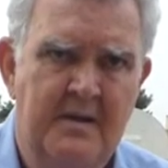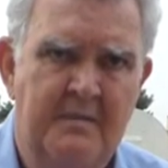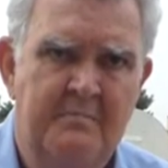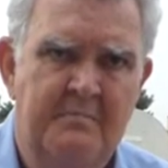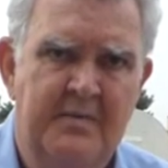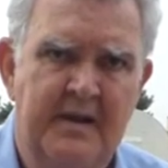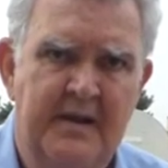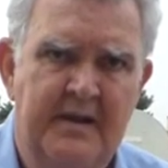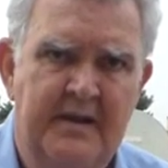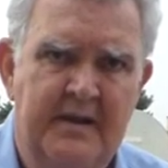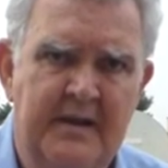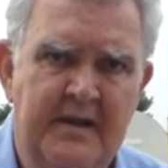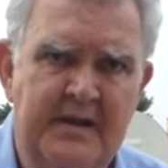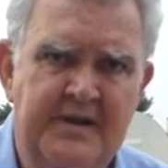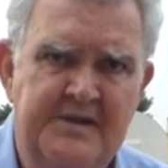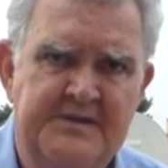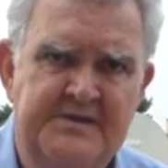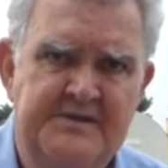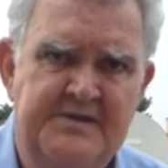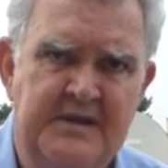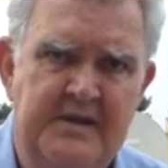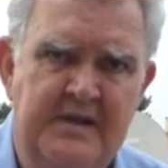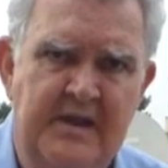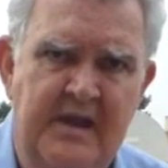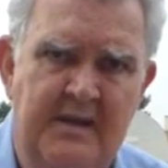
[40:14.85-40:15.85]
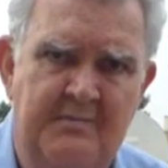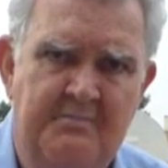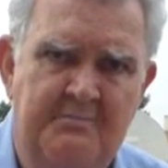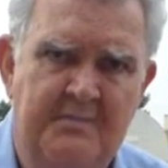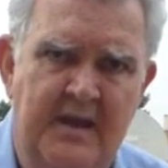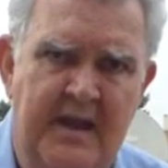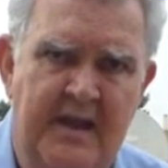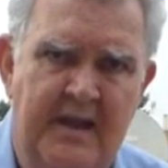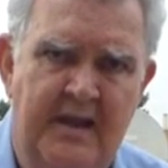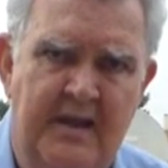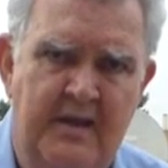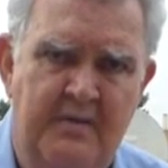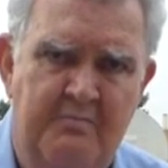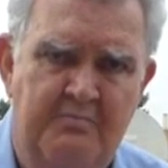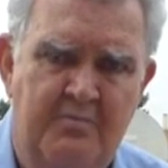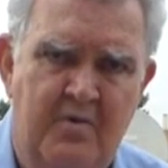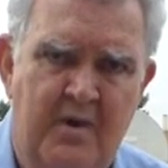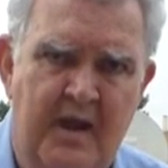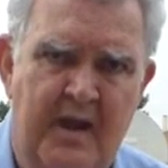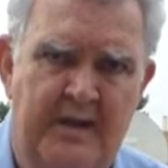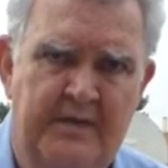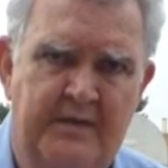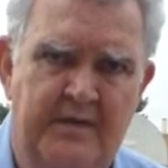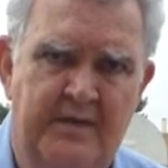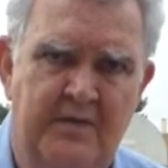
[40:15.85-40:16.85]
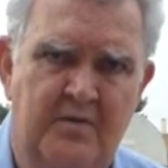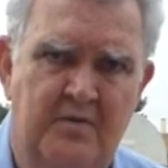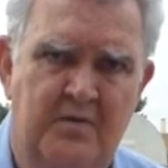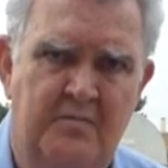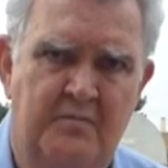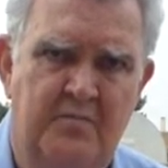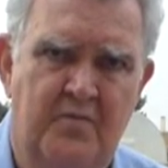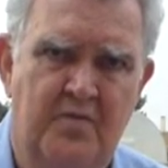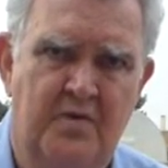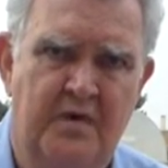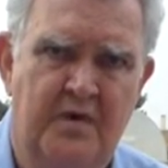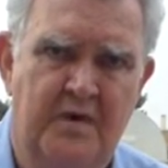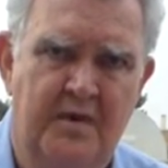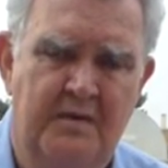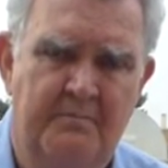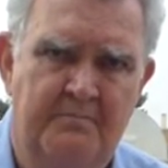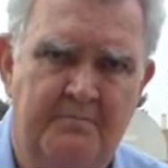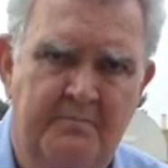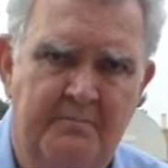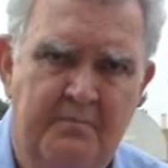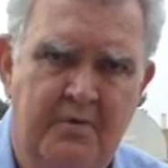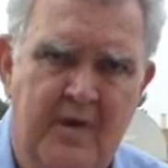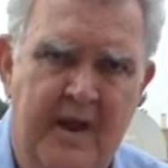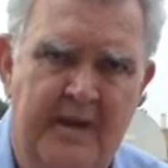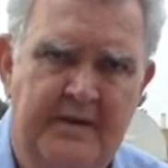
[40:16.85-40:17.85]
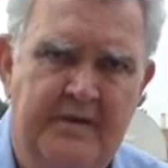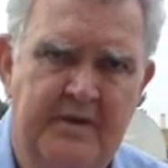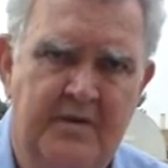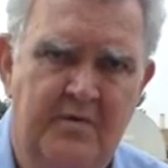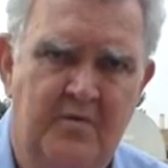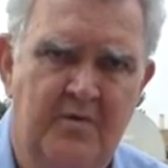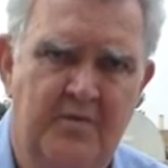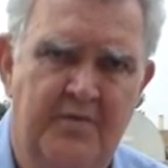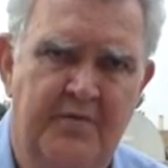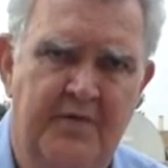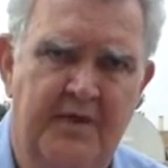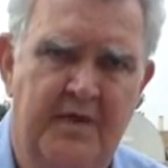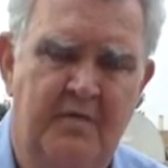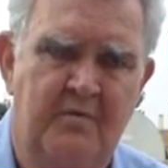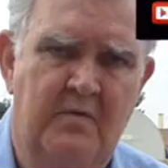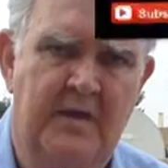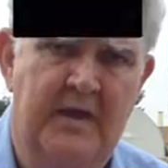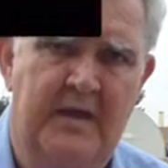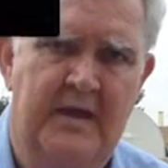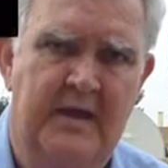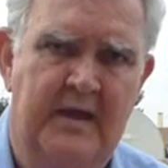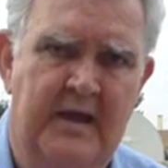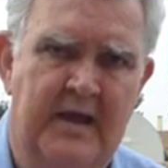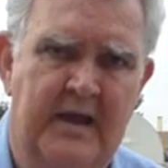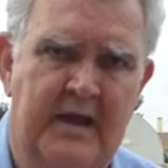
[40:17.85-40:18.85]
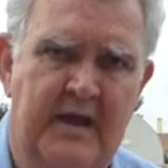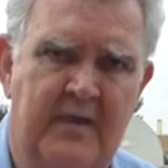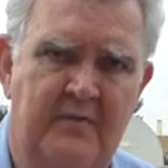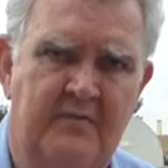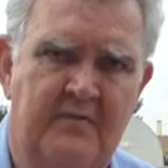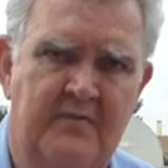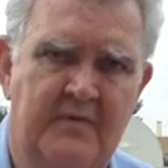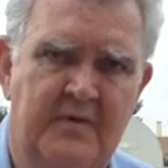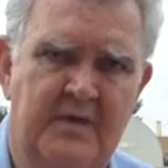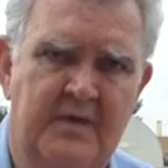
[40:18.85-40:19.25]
But at least it make it a practical book and a practical thing we can have